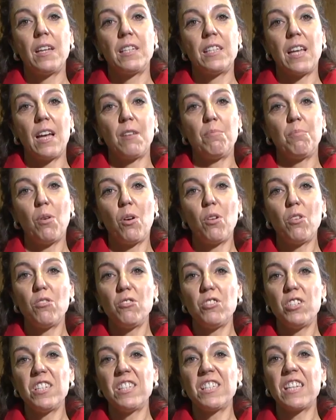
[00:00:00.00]

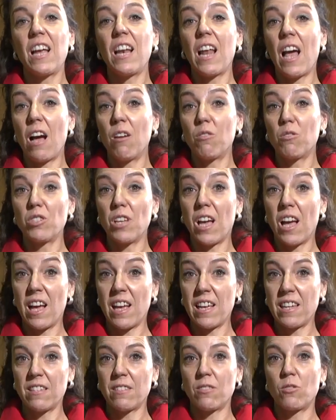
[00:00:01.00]
Typologies allows
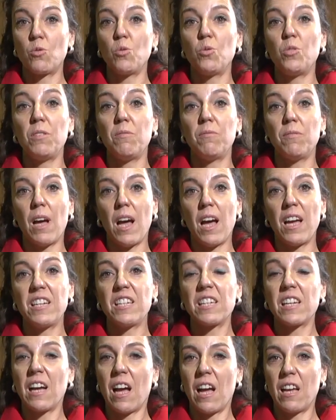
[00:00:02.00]
us to
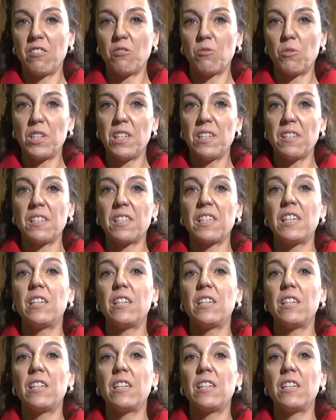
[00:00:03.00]
divide countries